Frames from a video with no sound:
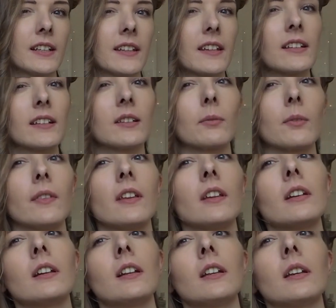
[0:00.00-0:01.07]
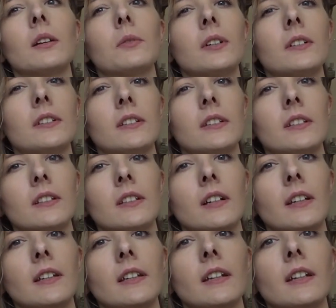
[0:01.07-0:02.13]
think some of the earlier ones
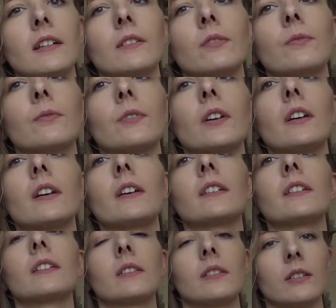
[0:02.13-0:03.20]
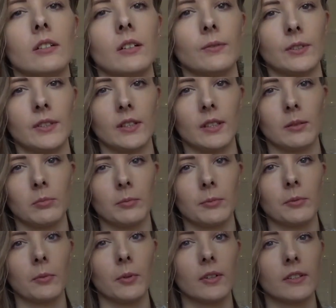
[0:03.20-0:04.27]
I did first. Obviously they
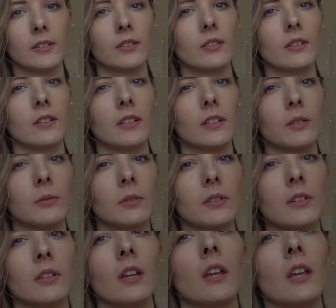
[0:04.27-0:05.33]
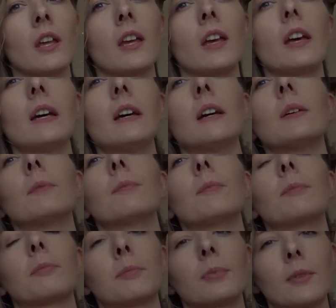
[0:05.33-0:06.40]
probably weren't as good as these ones,
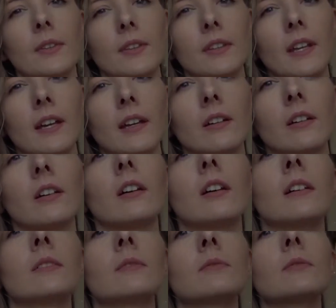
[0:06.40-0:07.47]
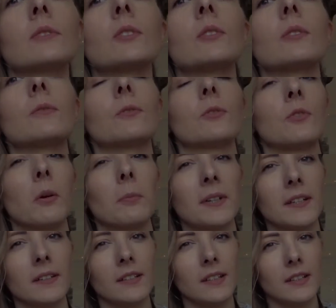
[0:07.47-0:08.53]
but they are sort of
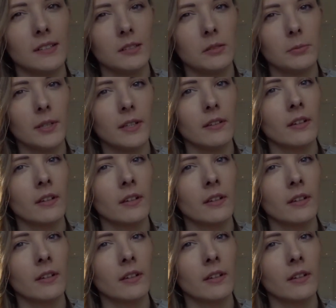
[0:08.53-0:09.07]
dropping a little bit.